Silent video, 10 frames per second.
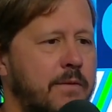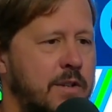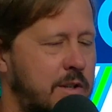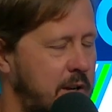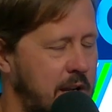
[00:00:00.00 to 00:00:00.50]

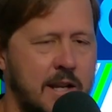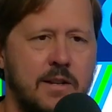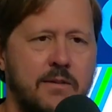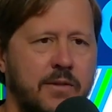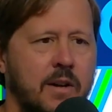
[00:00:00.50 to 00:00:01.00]
just an
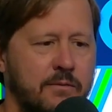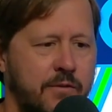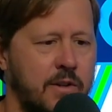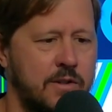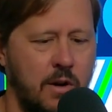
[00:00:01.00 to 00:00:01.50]
easy, fun
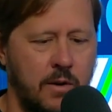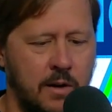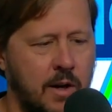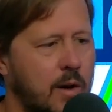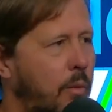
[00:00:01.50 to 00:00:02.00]
show
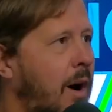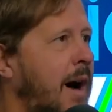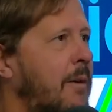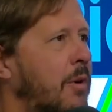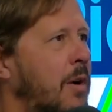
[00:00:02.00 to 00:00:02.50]
here.
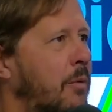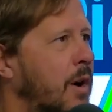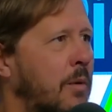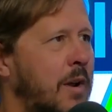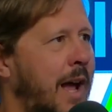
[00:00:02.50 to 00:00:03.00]
Why, what,
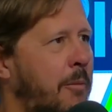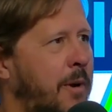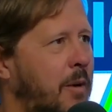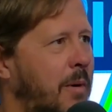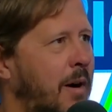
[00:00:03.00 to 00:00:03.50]
where, when, how
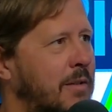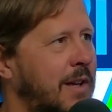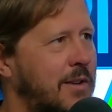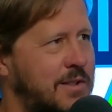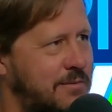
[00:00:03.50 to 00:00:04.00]
pickleball?
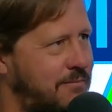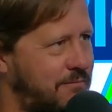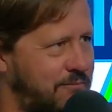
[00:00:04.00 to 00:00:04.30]
Tell us